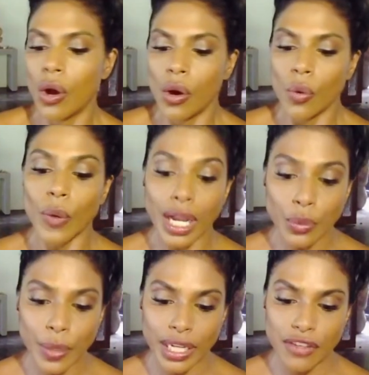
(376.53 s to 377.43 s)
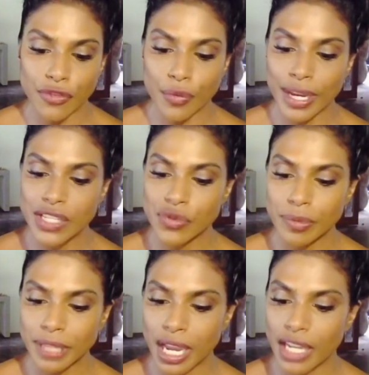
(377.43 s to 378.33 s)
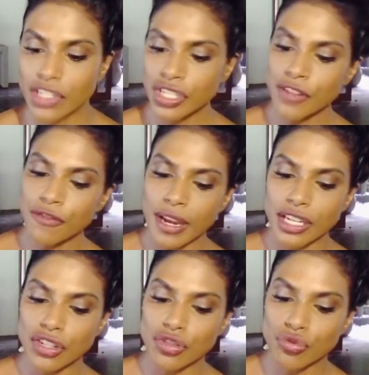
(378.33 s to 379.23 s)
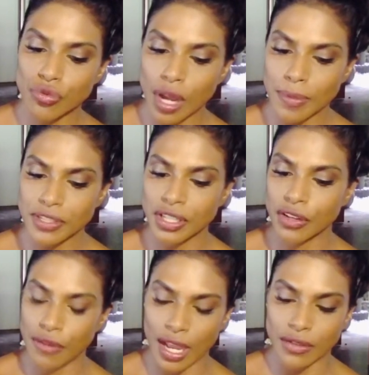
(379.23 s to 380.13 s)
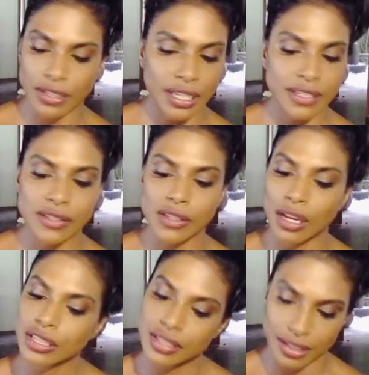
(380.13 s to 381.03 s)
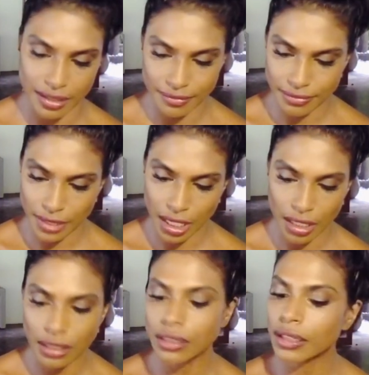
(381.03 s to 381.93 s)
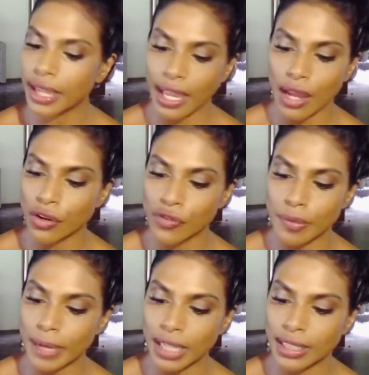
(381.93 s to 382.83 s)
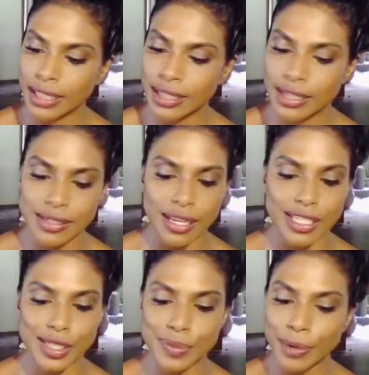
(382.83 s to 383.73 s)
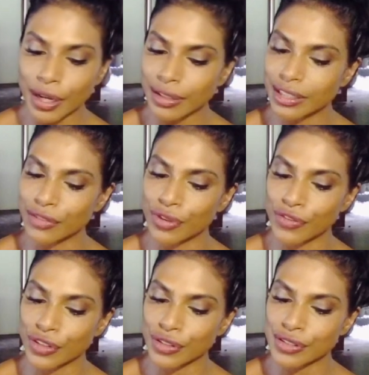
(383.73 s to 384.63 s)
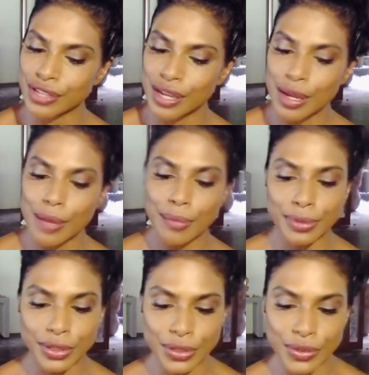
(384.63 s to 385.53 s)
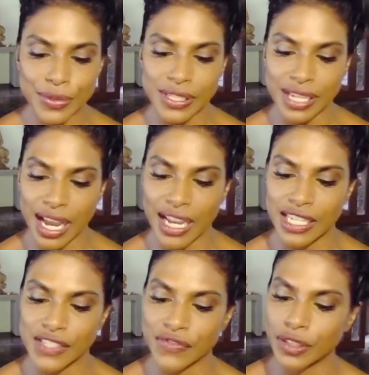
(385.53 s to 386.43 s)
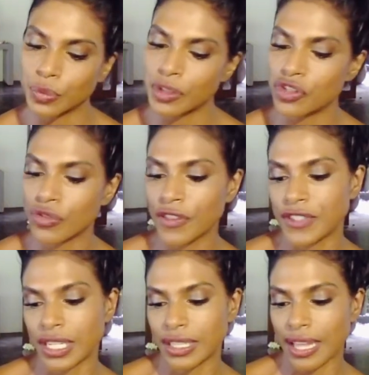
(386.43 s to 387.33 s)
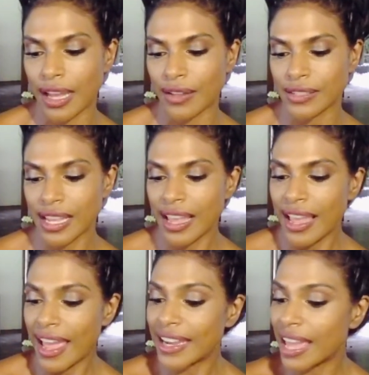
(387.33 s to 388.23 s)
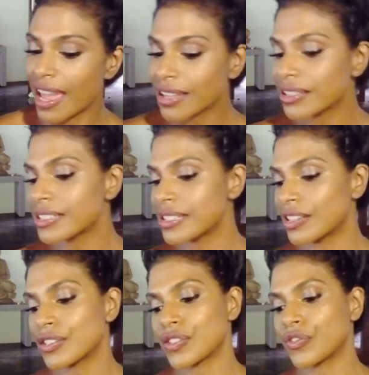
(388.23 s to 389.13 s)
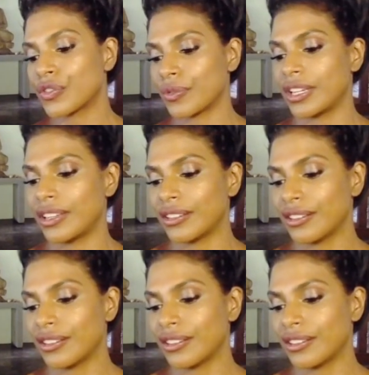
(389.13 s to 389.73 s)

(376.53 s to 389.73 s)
While waiting for Rain's reply, Chief Raiden dropped to the ground in exhaustion. Looking out over Bali, he saw sparkling rivers, blue skies filled with drifting clouds, and endless hills of green.